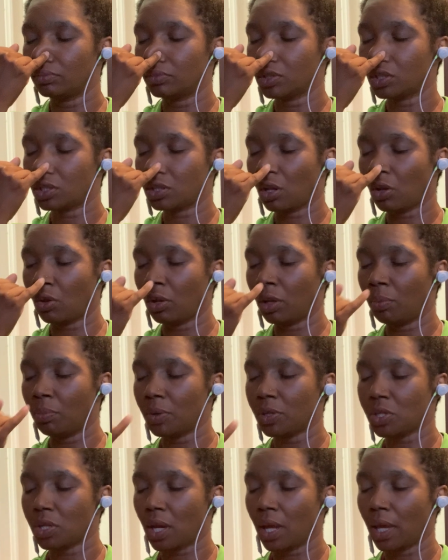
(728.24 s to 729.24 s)
Slowly
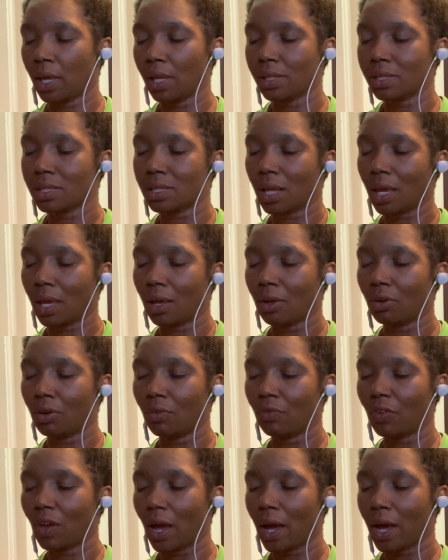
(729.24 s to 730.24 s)
put your hands down.
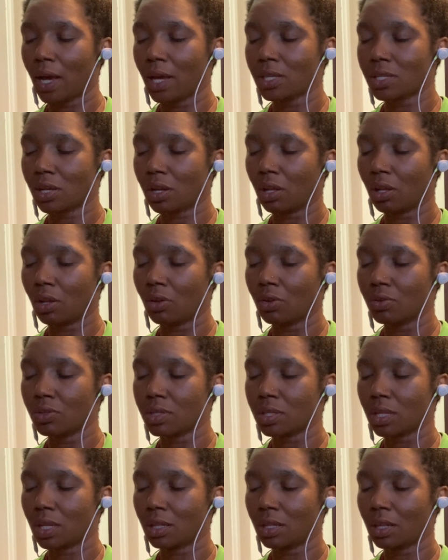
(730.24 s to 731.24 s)
If your eyes are
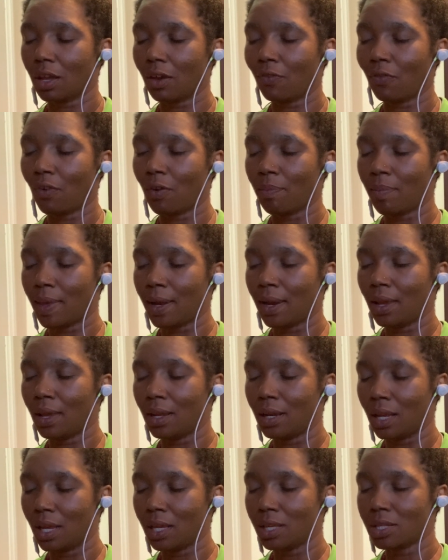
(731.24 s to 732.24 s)
closed, sit there for a minute
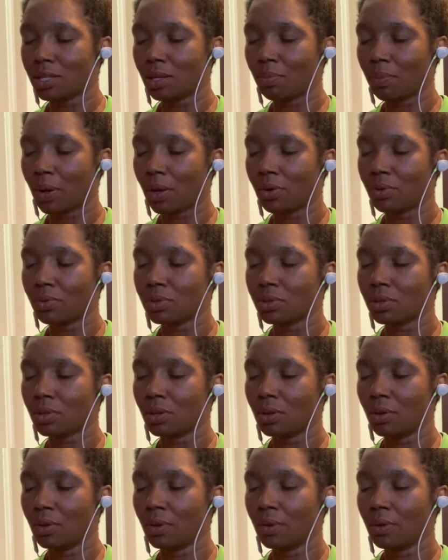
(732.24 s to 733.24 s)
in easy pose
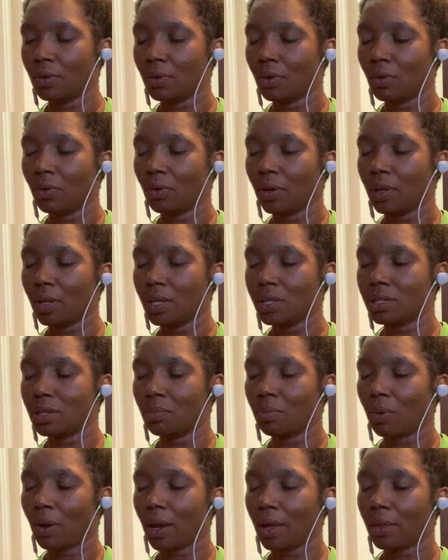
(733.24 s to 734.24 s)
or easy
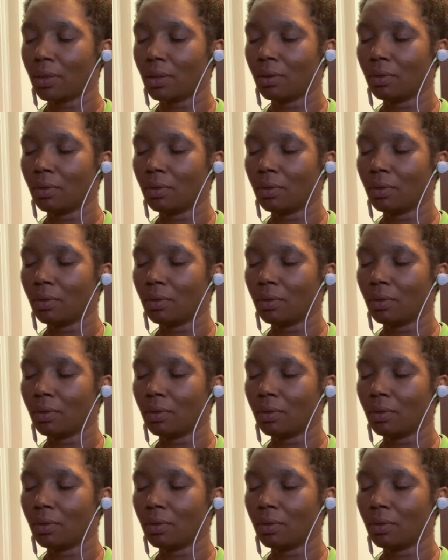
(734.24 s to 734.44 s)
breath.